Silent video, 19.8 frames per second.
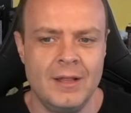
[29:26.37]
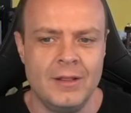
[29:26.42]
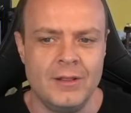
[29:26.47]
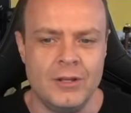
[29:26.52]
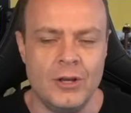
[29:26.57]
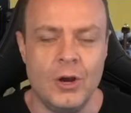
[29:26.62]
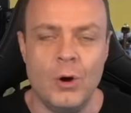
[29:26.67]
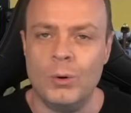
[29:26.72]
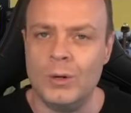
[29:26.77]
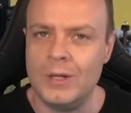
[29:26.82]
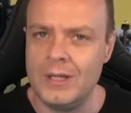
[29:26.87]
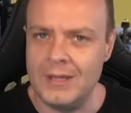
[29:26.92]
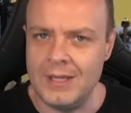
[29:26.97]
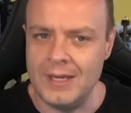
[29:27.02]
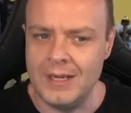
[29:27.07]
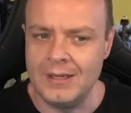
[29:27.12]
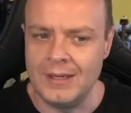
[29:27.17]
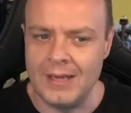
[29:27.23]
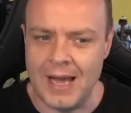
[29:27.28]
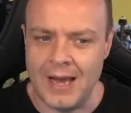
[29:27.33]
The only
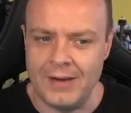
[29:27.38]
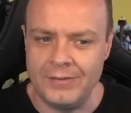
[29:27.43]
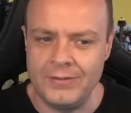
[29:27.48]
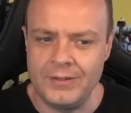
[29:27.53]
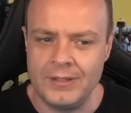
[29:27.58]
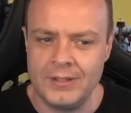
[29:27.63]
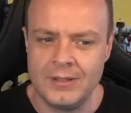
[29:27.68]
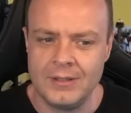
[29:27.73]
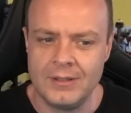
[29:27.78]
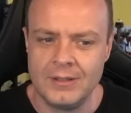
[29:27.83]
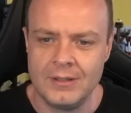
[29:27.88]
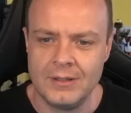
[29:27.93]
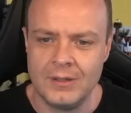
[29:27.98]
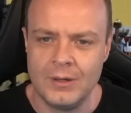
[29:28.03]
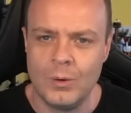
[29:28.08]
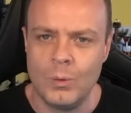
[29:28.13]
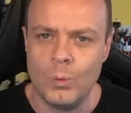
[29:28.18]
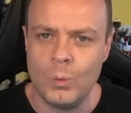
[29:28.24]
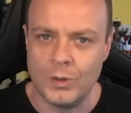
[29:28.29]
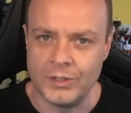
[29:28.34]
thing left
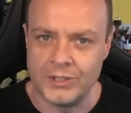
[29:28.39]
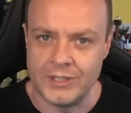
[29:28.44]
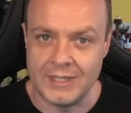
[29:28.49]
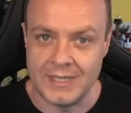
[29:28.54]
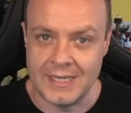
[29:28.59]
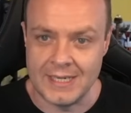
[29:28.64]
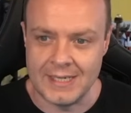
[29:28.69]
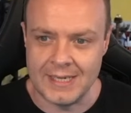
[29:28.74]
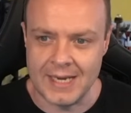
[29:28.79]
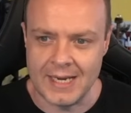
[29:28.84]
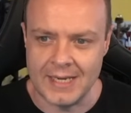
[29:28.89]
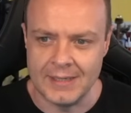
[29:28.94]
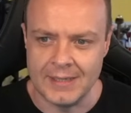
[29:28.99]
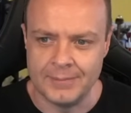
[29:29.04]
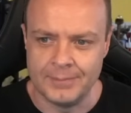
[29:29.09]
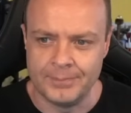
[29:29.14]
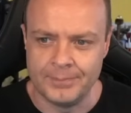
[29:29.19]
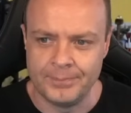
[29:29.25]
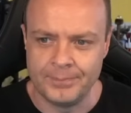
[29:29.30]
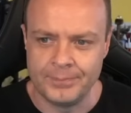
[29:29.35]
was D-Day.
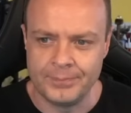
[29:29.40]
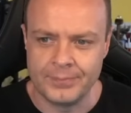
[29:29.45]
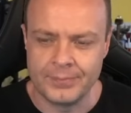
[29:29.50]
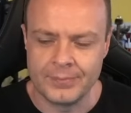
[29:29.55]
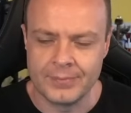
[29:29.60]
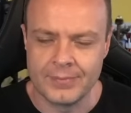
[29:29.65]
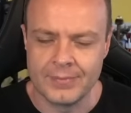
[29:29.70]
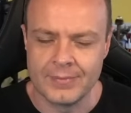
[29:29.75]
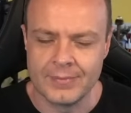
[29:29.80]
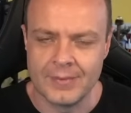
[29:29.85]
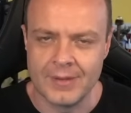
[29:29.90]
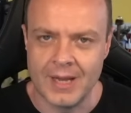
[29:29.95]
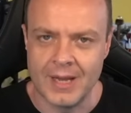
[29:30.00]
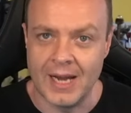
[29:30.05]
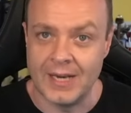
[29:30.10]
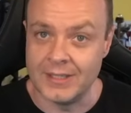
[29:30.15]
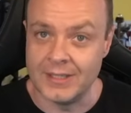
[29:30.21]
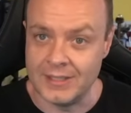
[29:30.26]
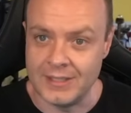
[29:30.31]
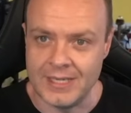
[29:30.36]

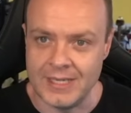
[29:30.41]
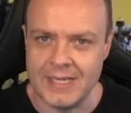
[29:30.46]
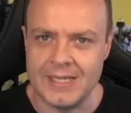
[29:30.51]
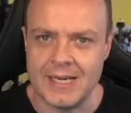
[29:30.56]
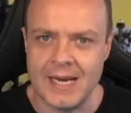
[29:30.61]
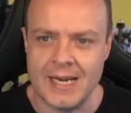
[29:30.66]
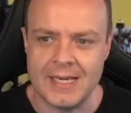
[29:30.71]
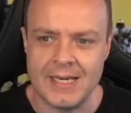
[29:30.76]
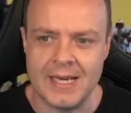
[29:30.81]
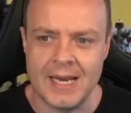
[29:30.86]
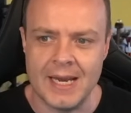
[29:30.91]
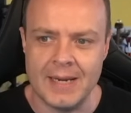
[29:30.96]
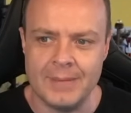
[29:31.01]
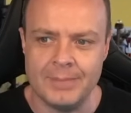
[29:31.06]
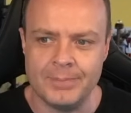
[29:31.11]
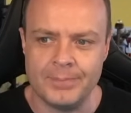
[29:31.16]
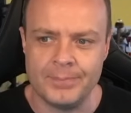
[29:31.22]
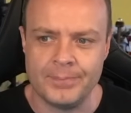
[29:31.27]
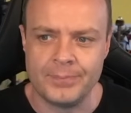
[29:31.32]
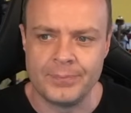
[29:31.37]
And D-Day
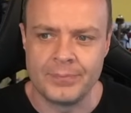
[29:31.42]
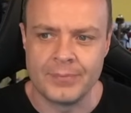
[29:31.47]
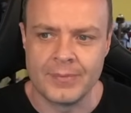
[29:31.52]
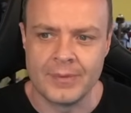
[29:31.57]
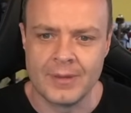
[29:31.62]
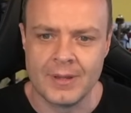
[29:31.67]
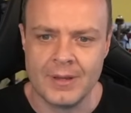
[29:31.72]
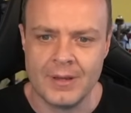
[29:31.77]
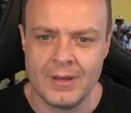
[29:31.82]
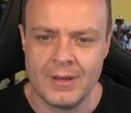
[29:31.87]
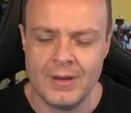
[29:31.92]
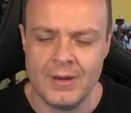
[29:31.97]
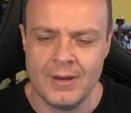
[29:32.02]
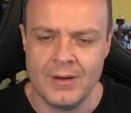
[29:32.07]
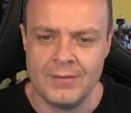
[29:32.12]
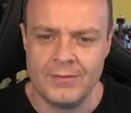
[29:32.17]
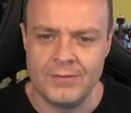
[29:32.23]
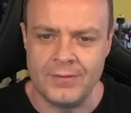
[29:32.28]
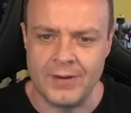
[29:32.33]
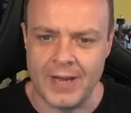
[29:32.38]
came.
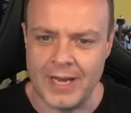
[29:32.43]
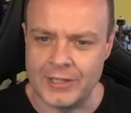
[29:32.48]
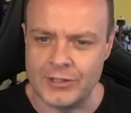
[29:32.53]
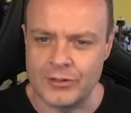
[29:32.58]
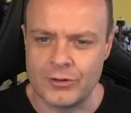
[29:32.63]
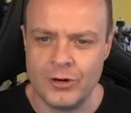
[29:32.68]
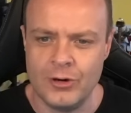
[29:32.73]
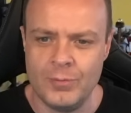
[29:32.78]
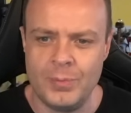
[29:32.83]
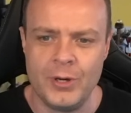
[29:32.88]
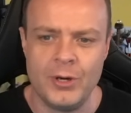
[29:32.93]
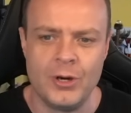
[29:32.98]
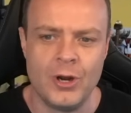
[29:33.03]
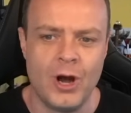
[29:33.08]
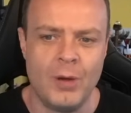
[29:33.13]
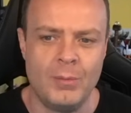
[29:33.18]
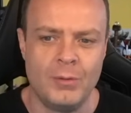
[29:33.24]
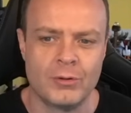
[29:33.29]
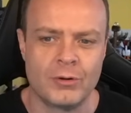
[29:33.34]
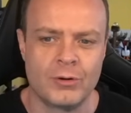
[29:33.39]
Flex Group and
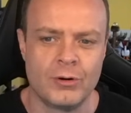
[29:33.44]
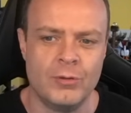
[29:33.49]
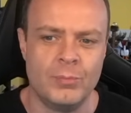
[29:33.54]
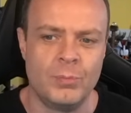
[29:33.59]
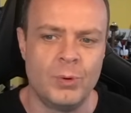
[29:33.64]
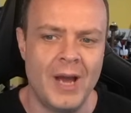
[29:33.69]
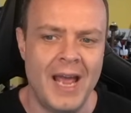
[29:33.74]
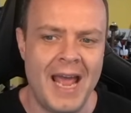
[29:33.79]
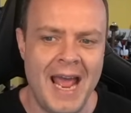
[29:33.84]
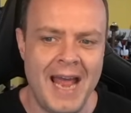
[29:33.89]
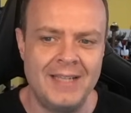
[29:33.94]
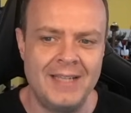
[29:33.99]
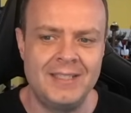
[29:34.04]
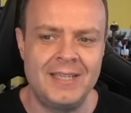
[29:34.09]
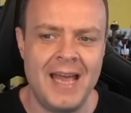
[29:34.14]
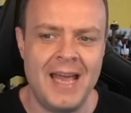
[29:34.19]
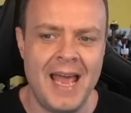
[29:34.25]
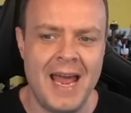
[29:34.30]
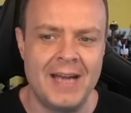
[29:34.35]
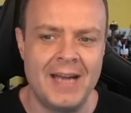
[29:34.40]
Normal Group were
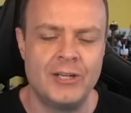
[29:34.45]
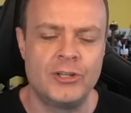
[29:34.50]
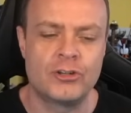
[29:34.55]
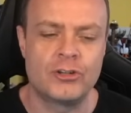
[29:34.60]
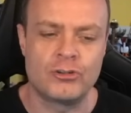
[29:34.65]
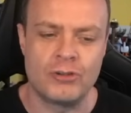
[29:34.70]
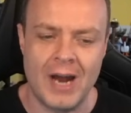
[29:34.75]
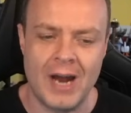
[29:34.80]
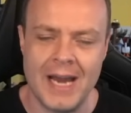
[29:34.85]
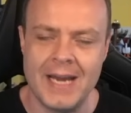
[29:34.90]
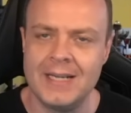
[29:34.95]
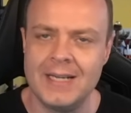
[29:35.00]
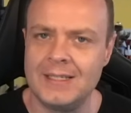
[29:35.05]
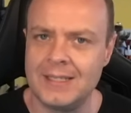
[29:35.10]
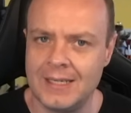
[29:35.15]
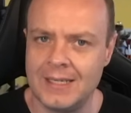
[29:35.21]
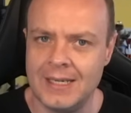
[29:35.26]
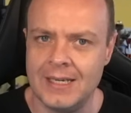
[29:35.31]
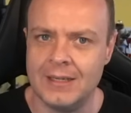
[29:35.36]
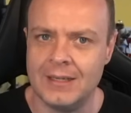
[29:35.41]
head-to-head trying
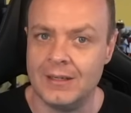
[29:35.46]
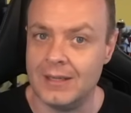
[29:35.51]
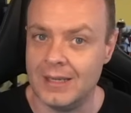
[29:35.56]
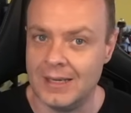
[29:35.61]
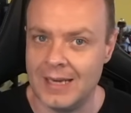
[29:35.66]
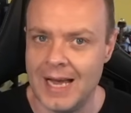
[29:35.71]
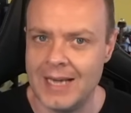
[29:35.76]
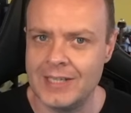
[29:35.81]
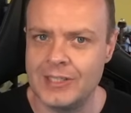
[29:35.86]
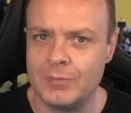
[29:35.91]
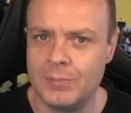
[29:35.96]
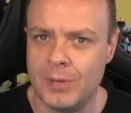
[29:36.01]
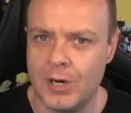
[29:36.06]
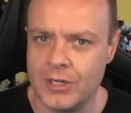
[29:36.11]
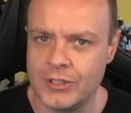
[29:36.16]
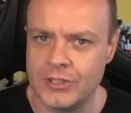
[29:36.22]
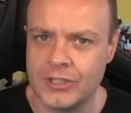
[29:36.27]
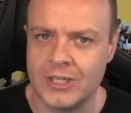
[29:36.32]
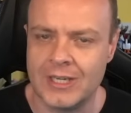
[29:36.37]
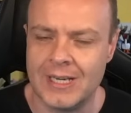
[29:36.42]
to kill the last
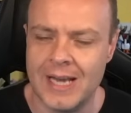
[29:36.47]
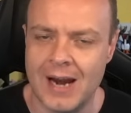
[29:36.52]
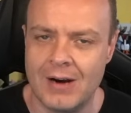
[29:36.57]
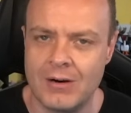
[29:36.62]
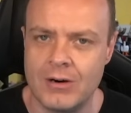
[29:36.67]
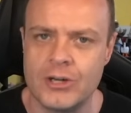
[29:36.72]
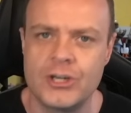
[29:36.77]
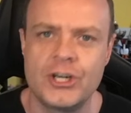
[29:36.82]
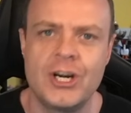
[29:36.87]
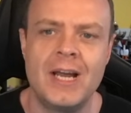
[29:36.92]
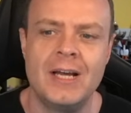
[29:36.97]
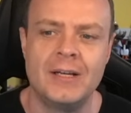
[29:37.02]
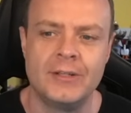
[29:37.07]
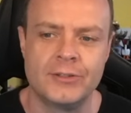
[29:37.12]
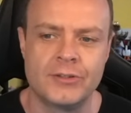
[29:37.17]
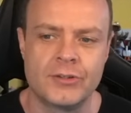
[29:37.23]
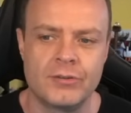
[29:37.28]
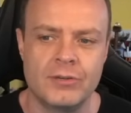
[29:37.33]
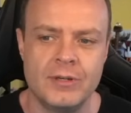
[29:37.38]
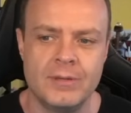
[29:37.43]
boss, Garrosh
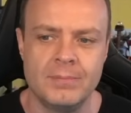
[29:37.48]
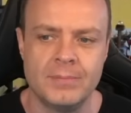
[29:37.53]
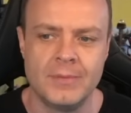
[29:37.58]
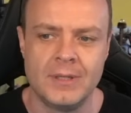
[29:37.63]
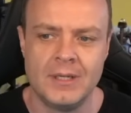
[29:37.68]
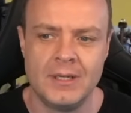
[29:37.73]
Hellscream.